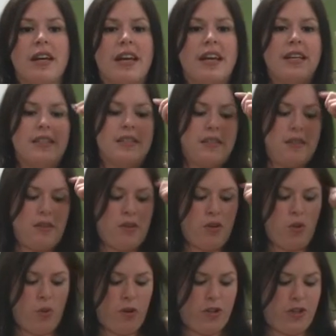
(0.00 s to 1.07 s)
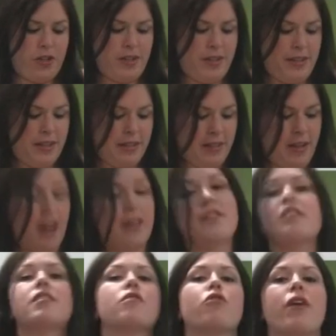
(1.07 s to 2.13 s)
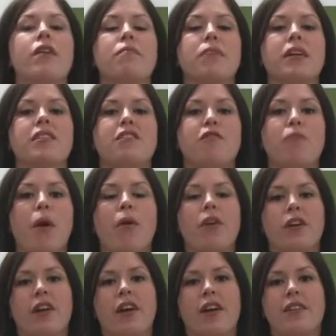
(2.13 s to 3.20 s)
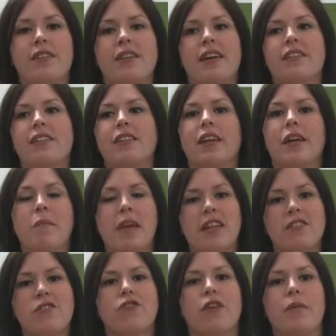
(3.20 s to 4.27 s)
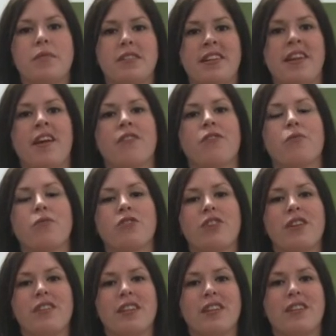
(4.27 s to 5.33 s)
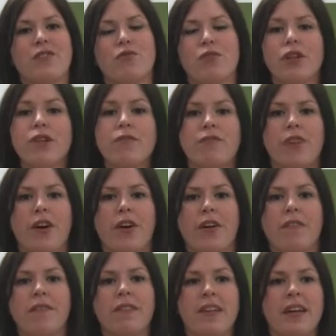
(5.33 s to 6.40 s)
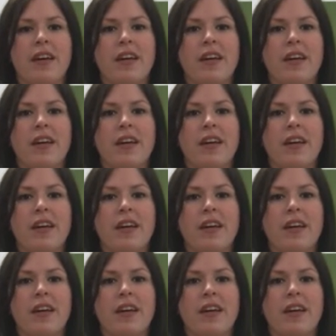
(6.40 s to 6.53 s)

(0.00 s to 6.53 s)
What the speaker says: It's gorgeous. It's got this great mix of polka dots and then like pinstripes together, which I think is really fun.